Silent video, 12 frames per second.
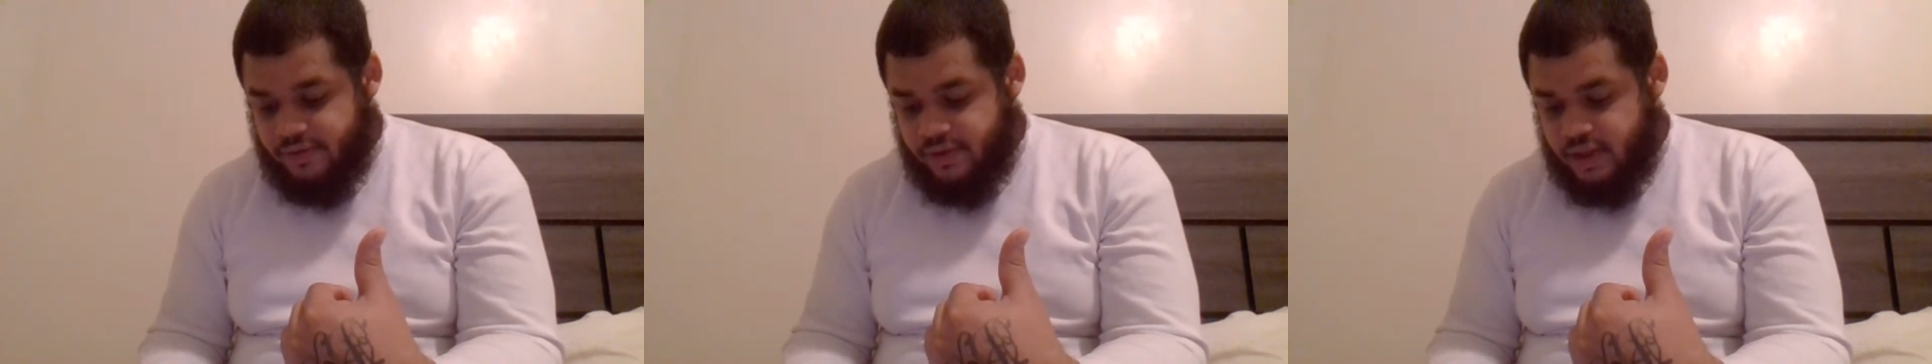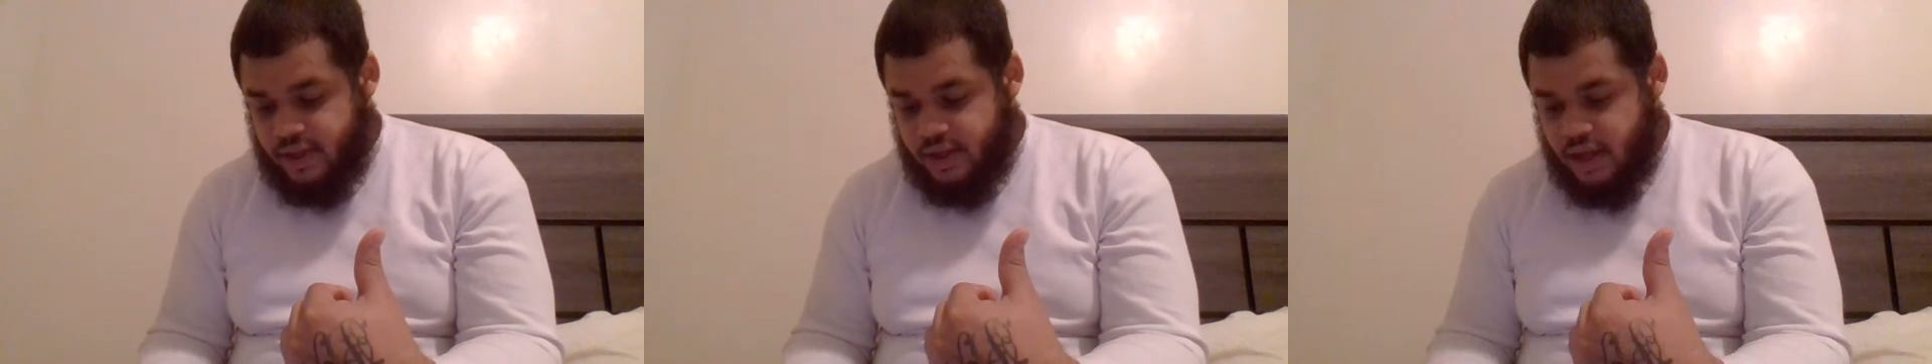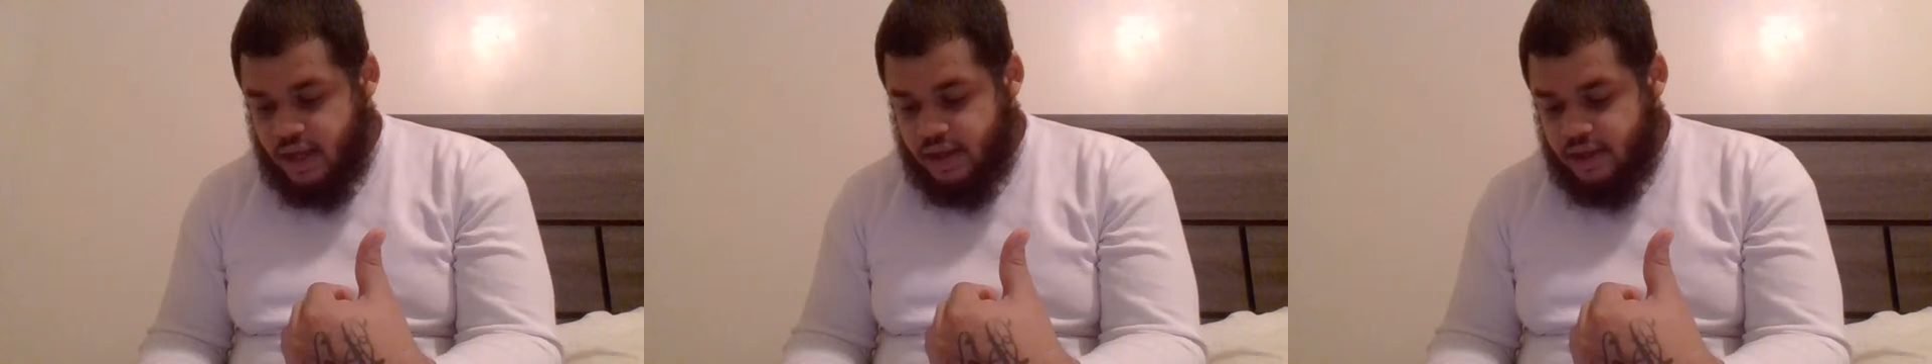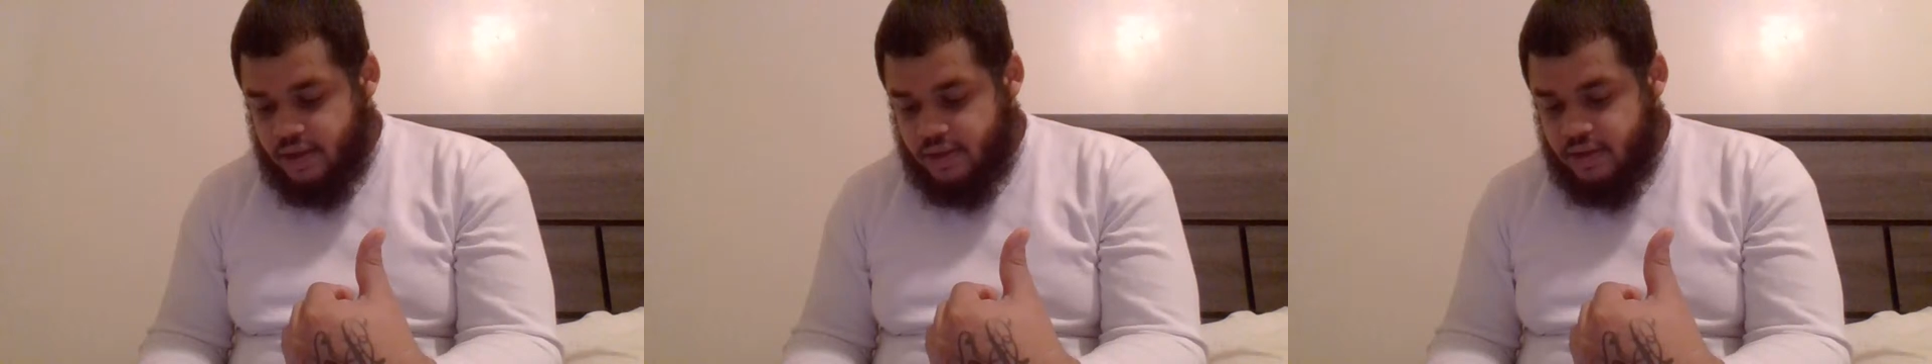
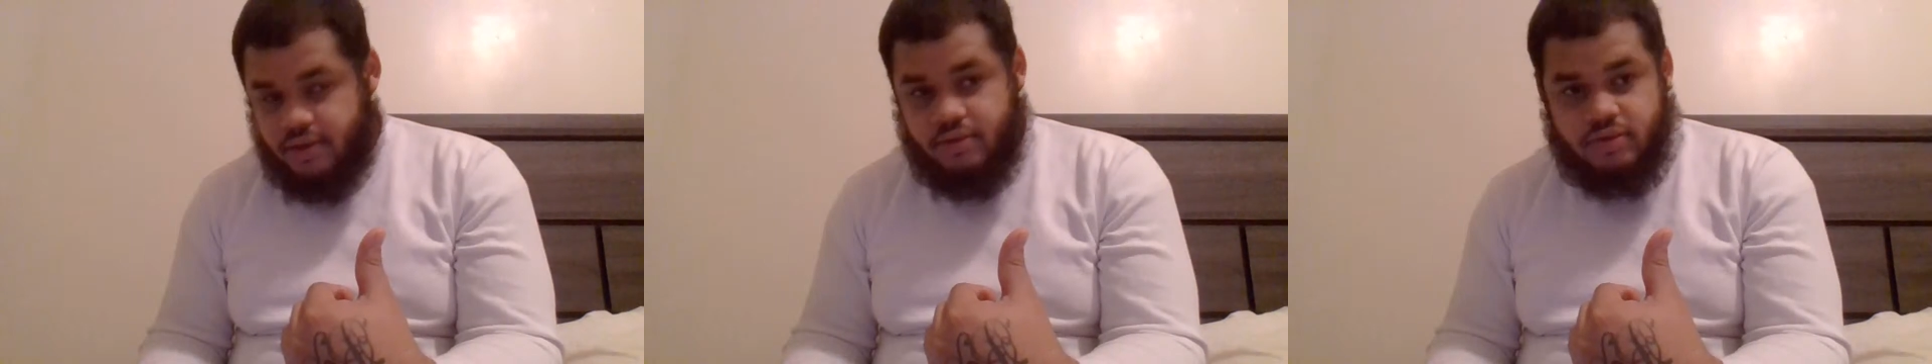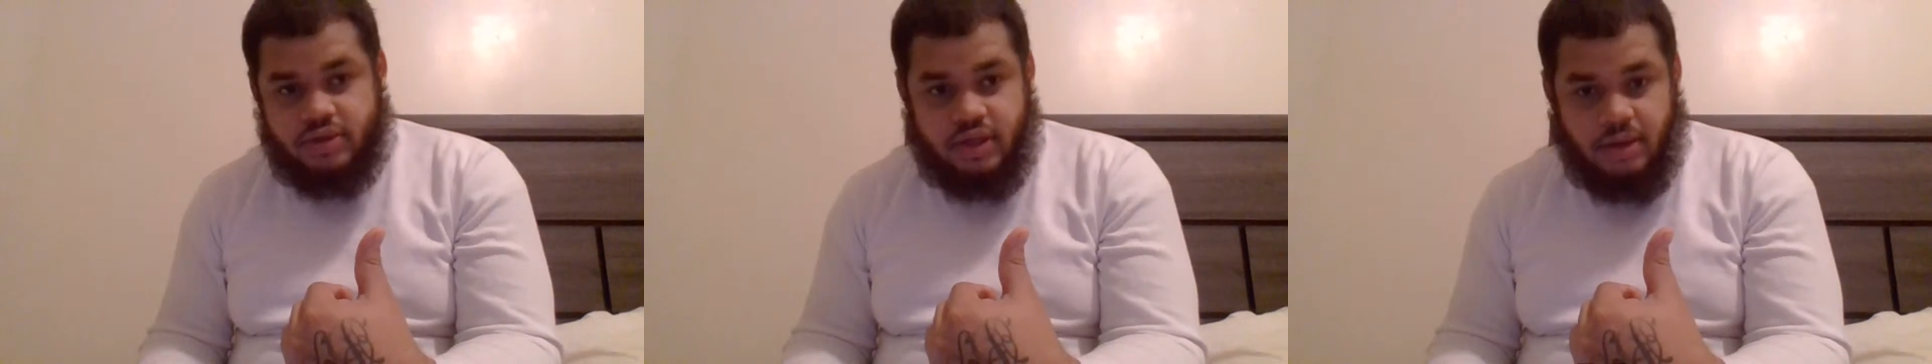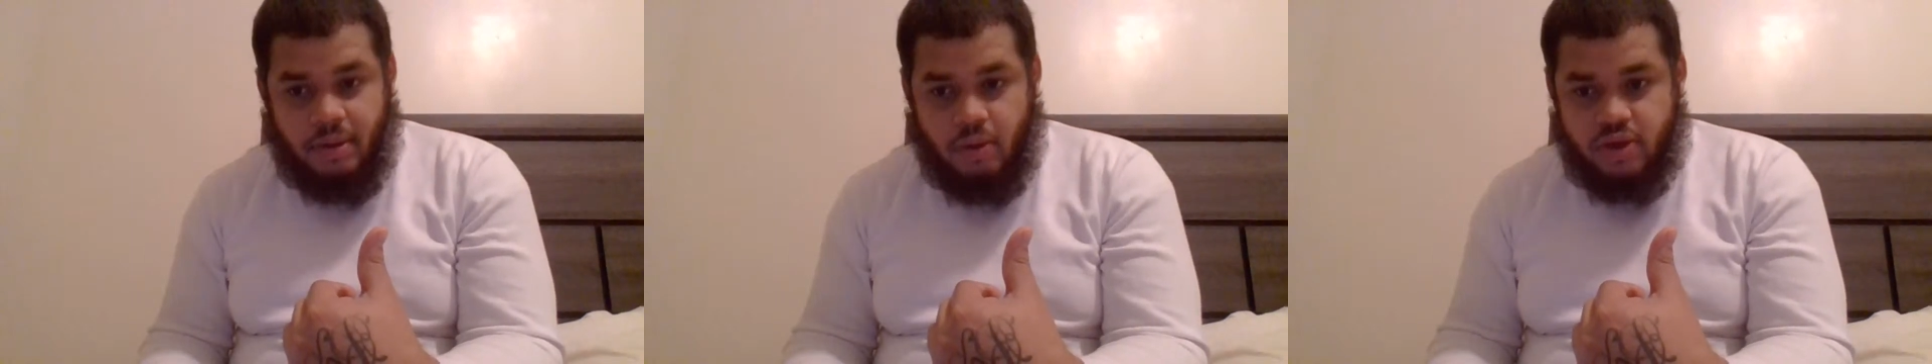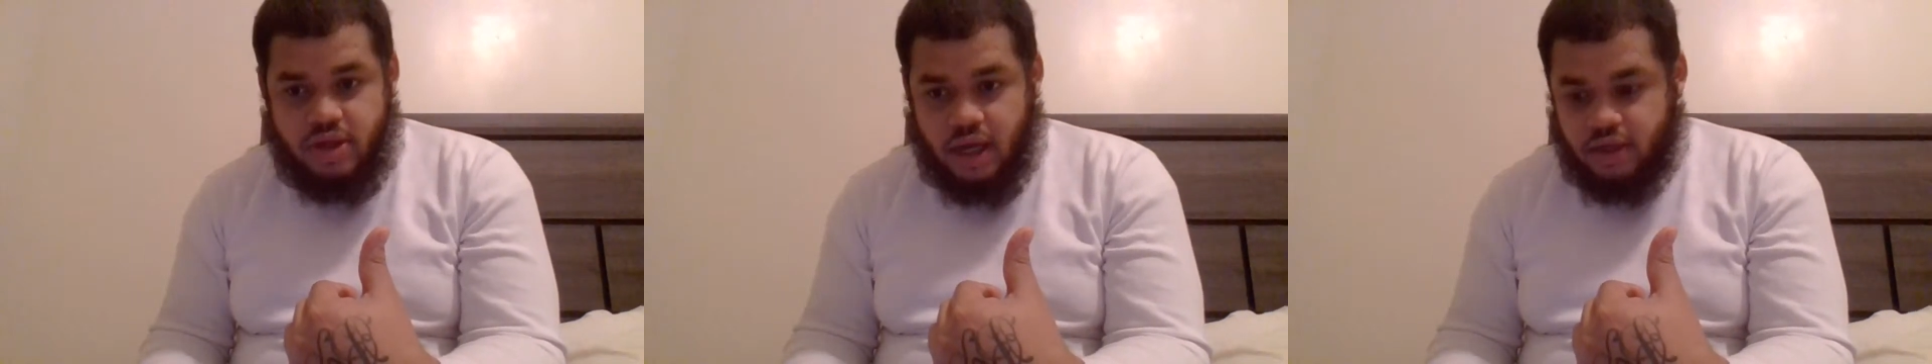58. What's up? I
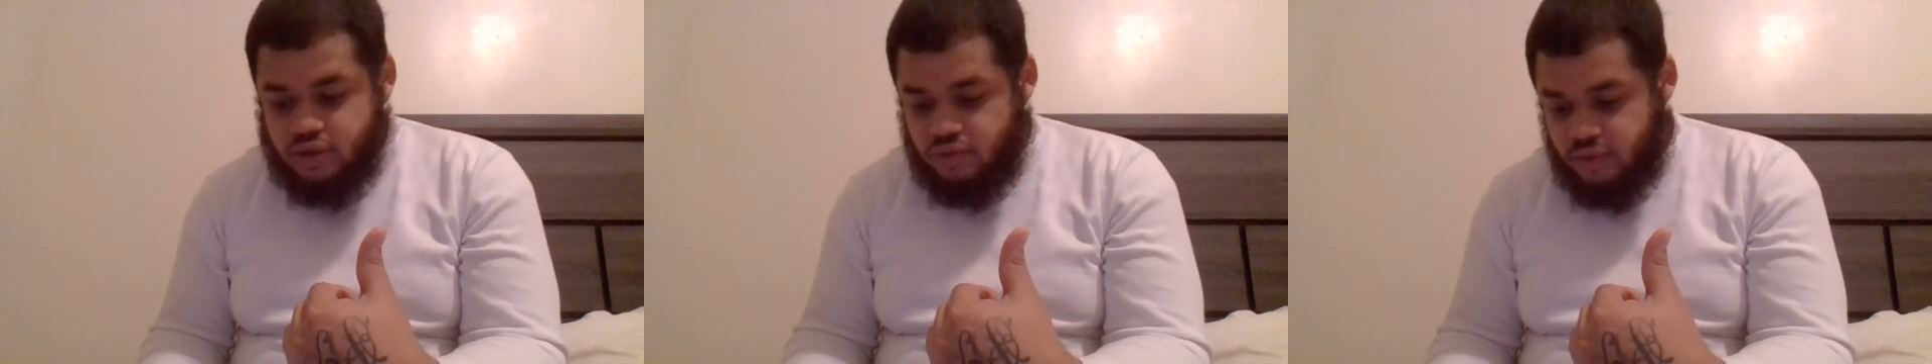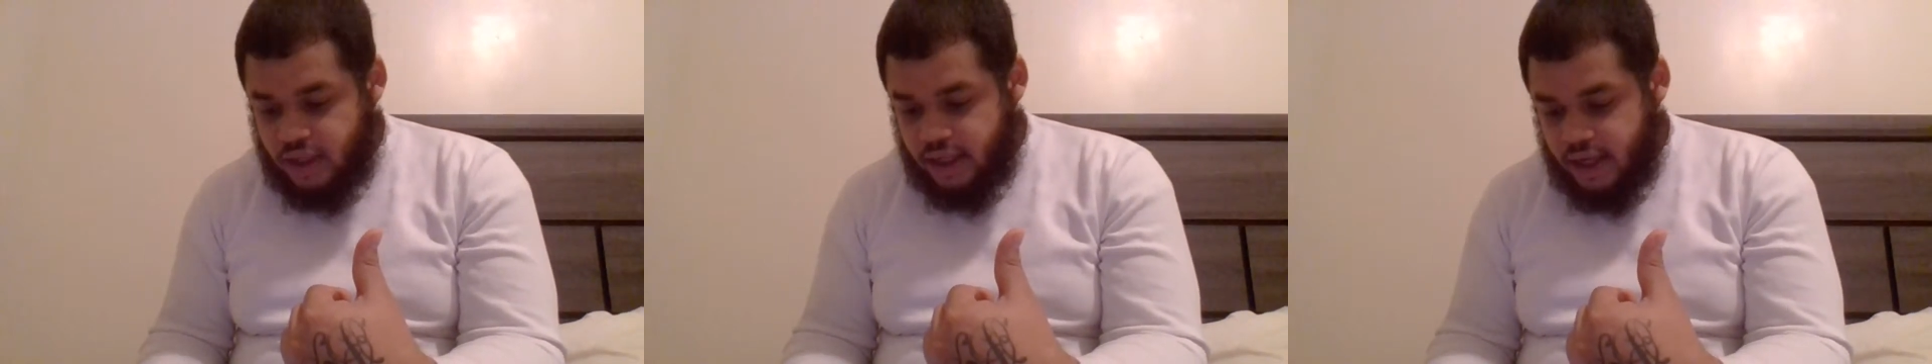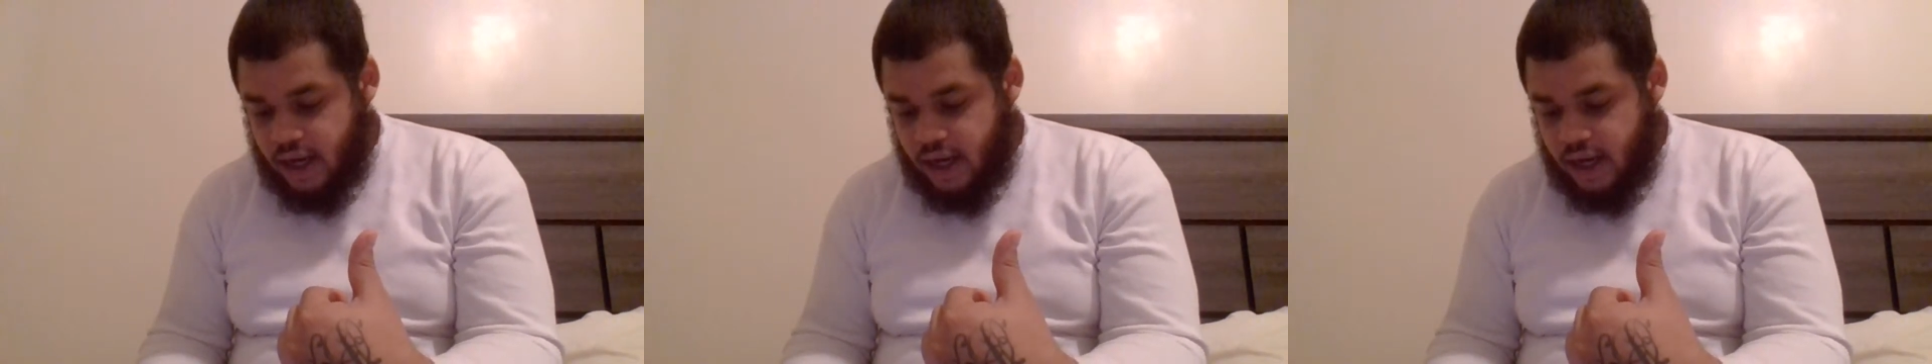want y'all to tune in,